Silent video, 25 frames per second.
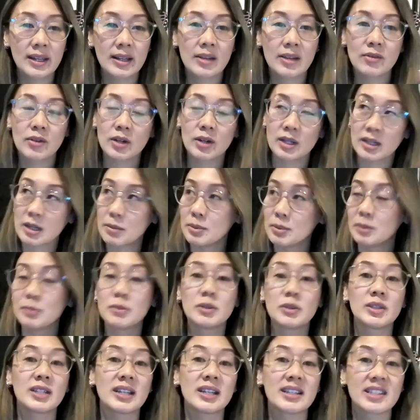and I've got a couple
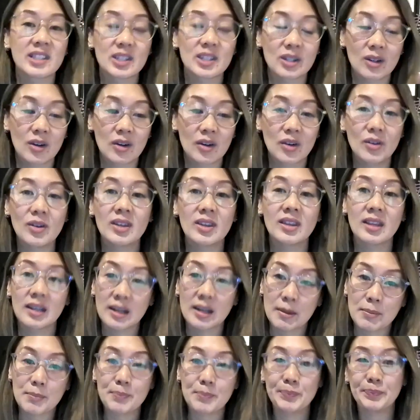more days to go and
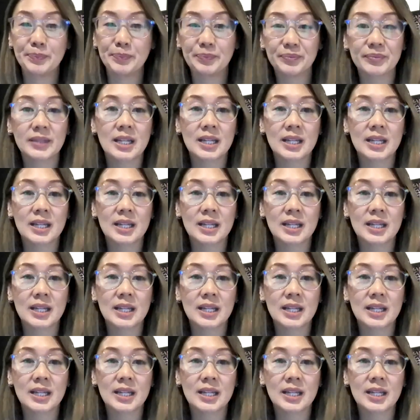then I'm